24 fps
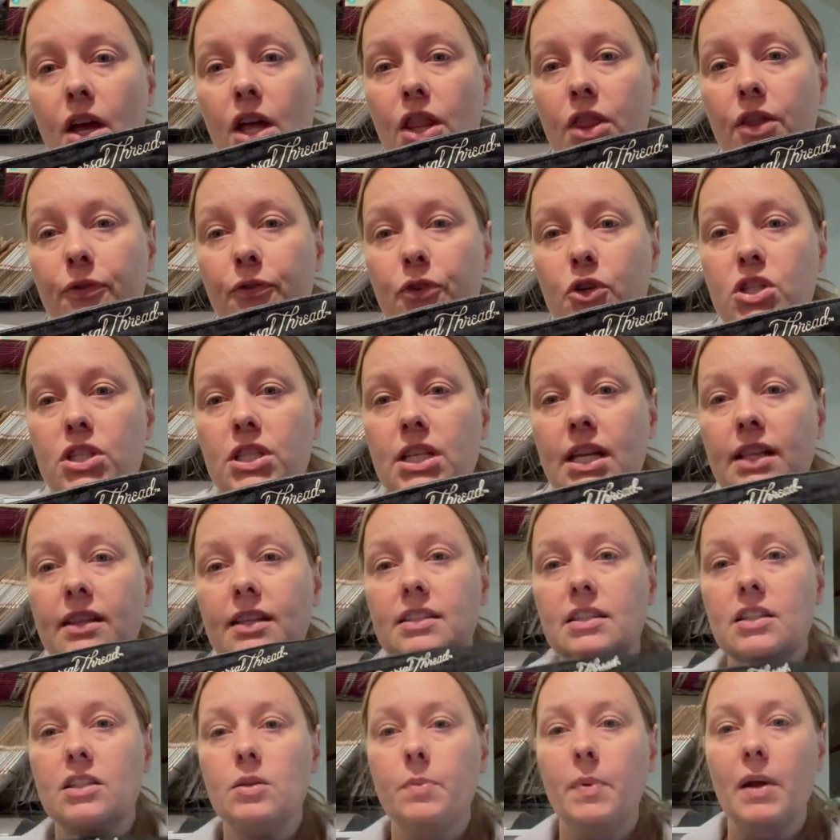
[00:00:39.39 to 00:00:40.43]
The first thing,
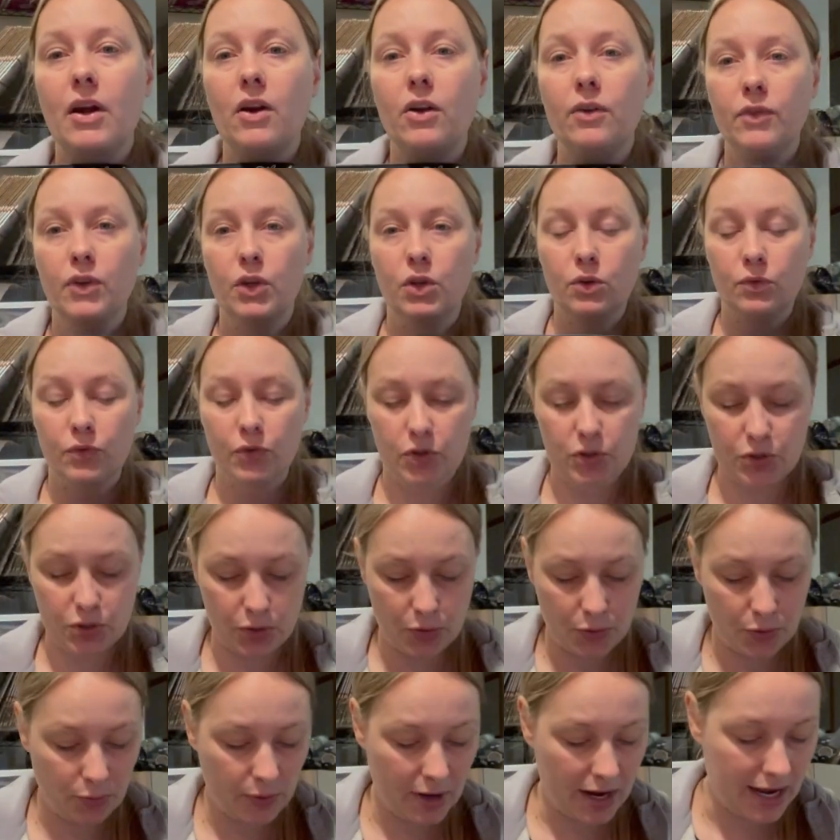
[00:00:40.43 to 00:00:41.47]
this is a pair of Universal
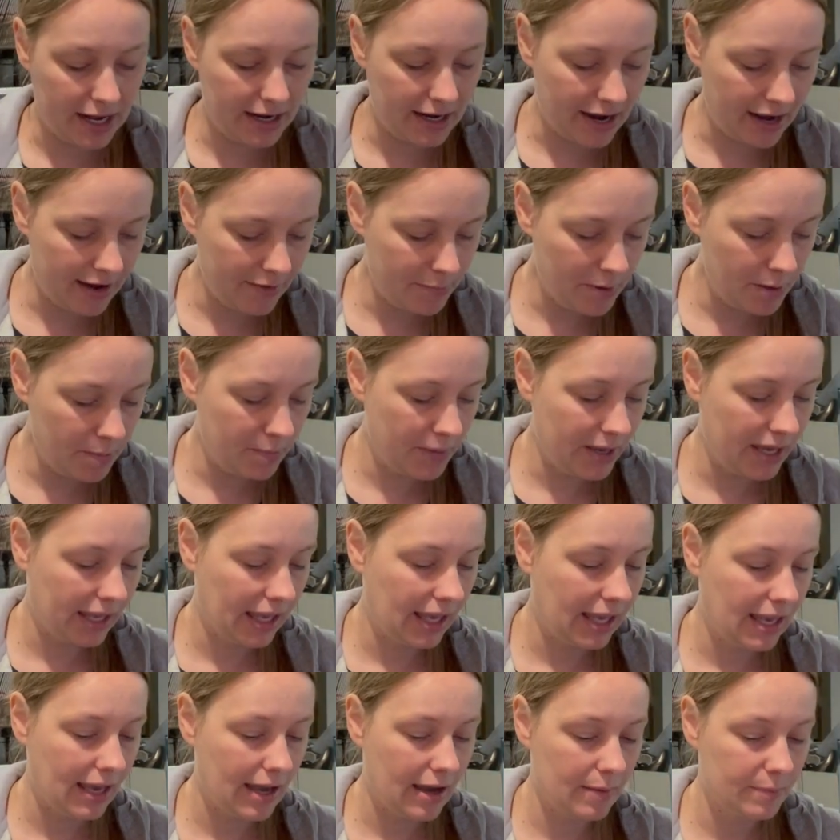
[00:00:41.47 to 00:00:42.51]
Thread. I've been
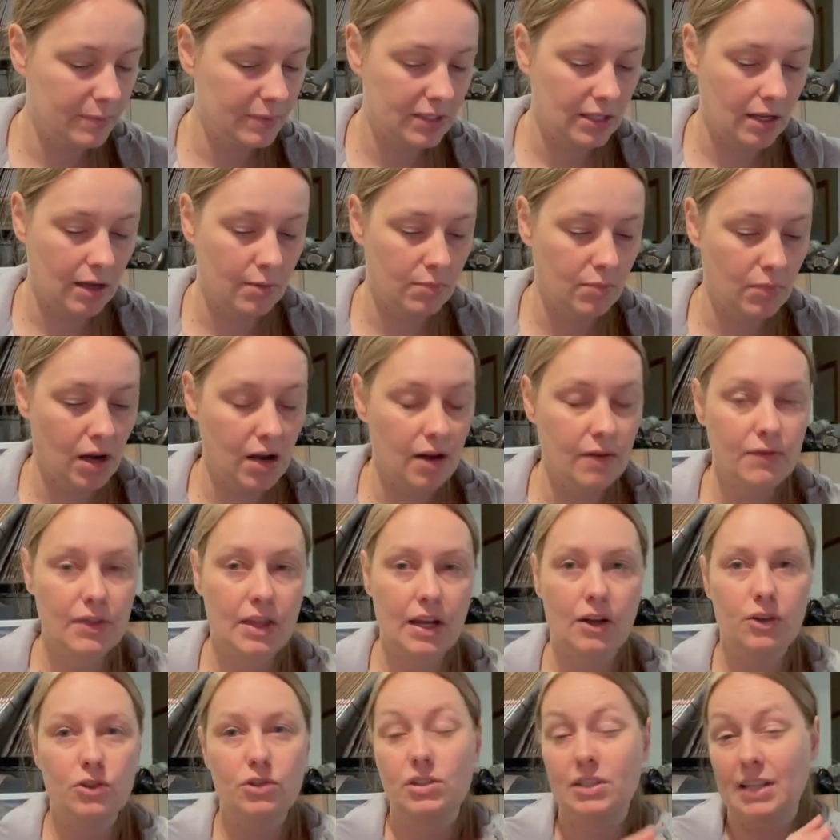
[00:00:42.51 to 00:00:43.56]
picking up some of
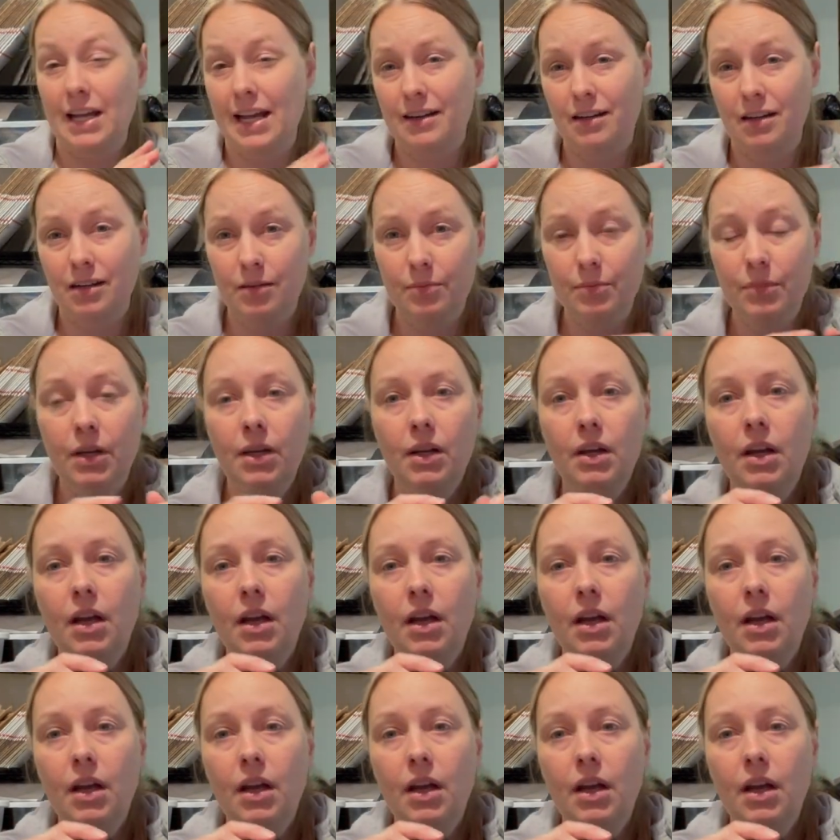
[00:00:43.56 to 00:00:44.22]
their denim.